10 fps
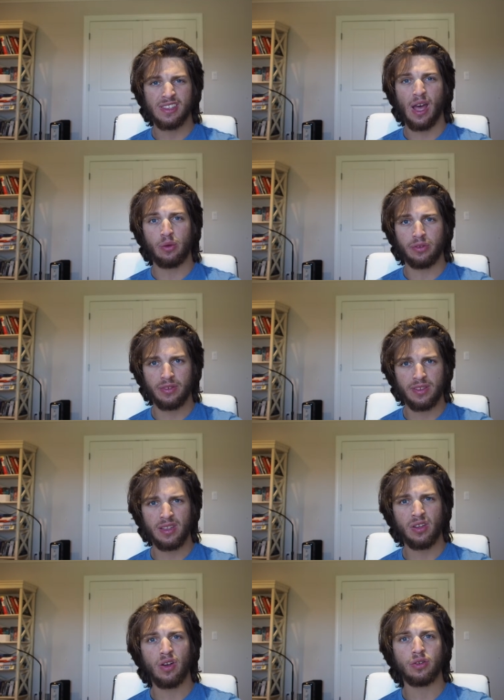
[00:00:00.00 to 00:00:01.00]
thousand
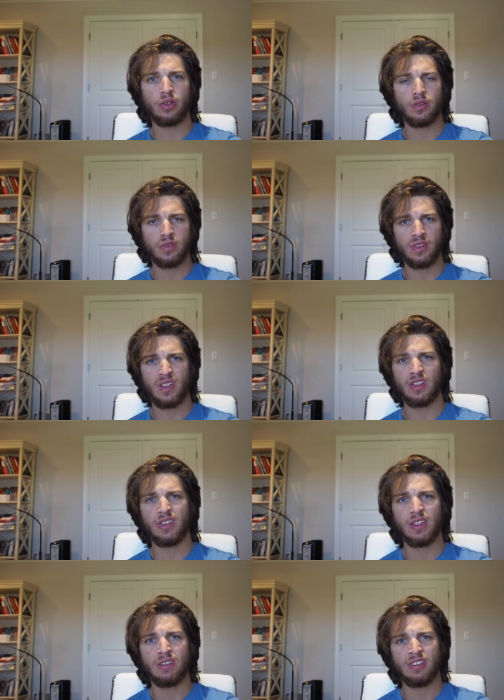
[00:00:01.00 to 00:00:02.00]
six hundred
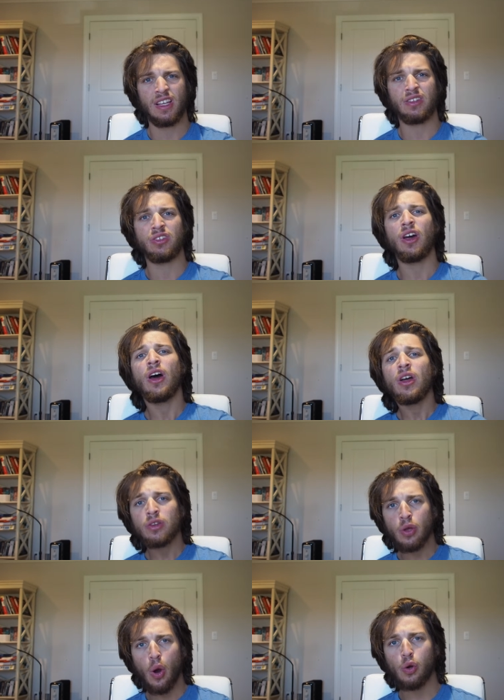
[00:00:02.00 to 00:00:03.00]
sixty-six
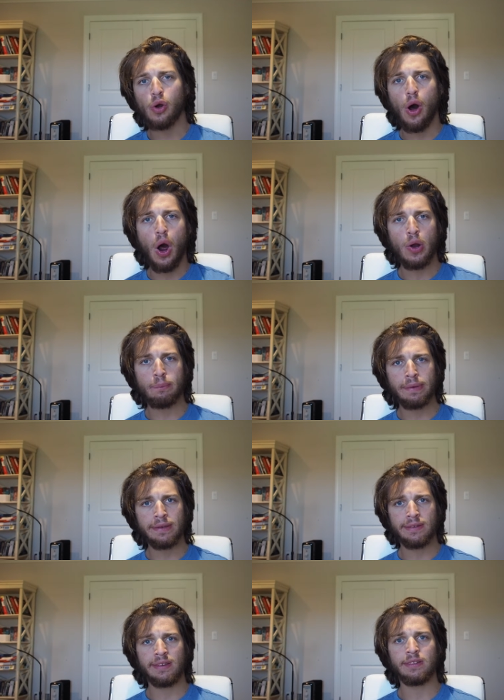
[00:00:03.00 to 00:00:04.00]
total art
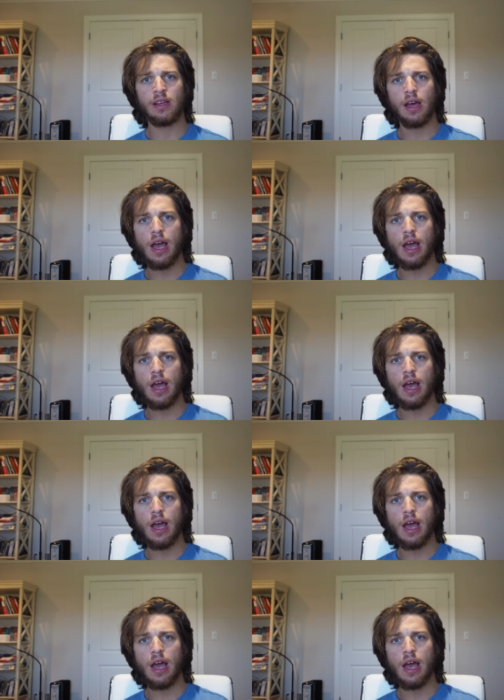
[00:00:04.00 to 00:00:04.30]
pieces